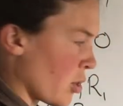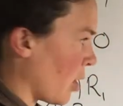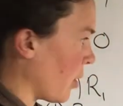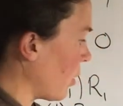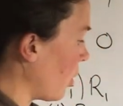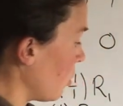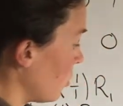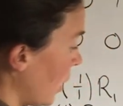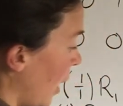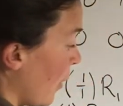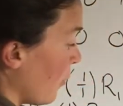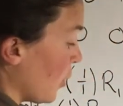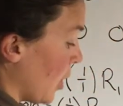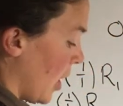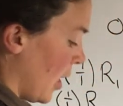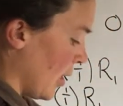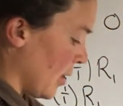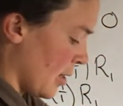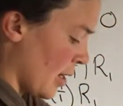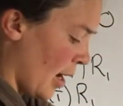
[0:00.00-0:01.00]
on the
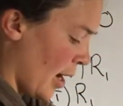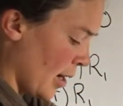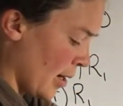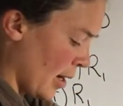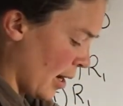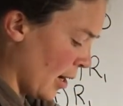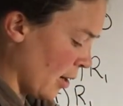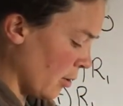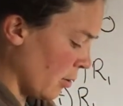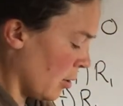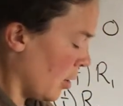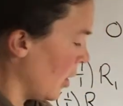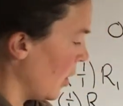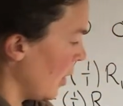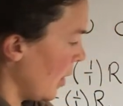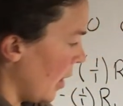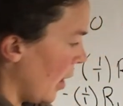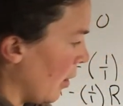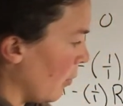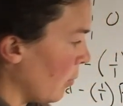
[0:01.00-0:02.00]
left-hand side now,
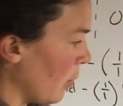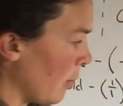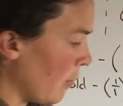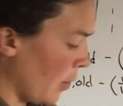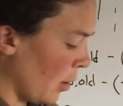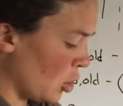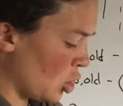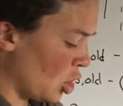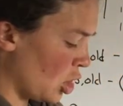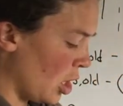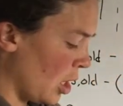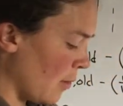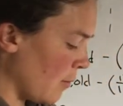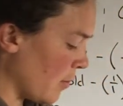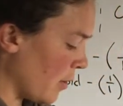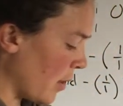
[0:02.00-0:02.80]
and we've achieved